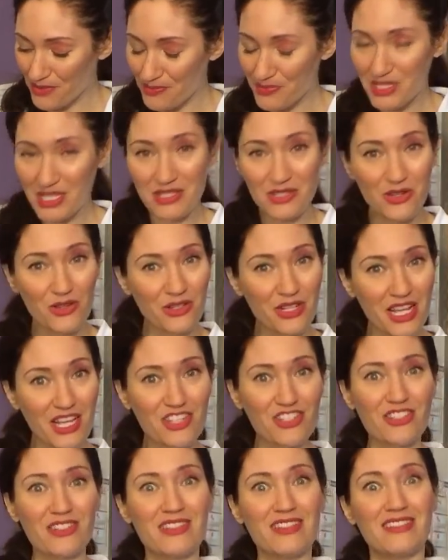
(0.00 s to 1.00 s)
disc
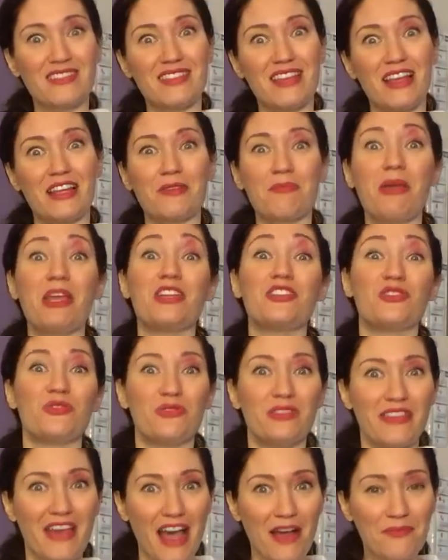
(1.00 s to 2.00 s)
herniations and sciatic pain due
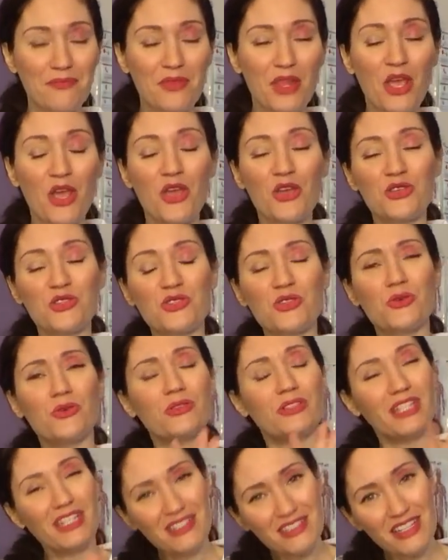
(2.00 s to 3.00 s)
to that. So
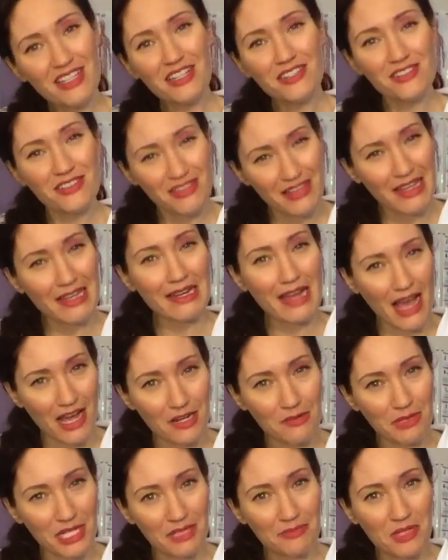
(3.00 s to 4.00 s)
let's get into the
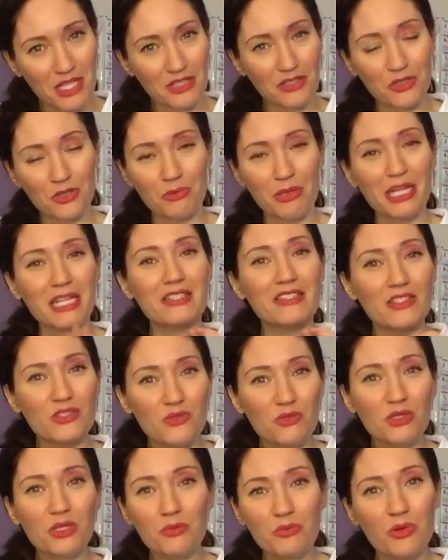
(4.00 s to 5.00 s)
anatomy a little bit because it's
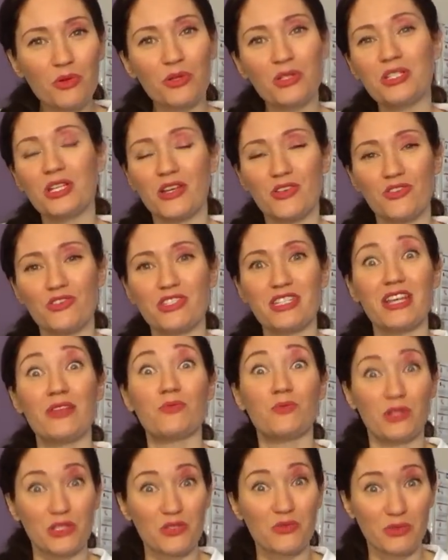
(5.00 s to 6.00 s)
really important to
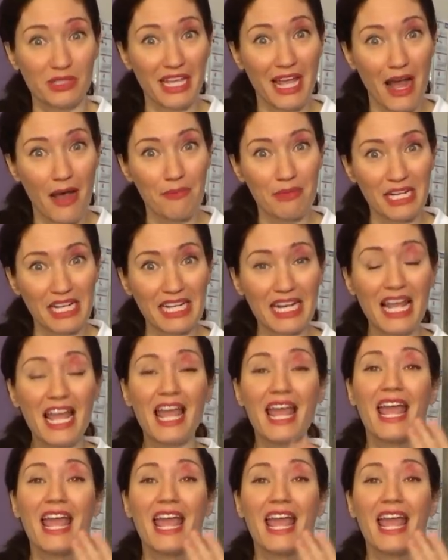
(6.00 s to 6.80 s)
understand what's really happening.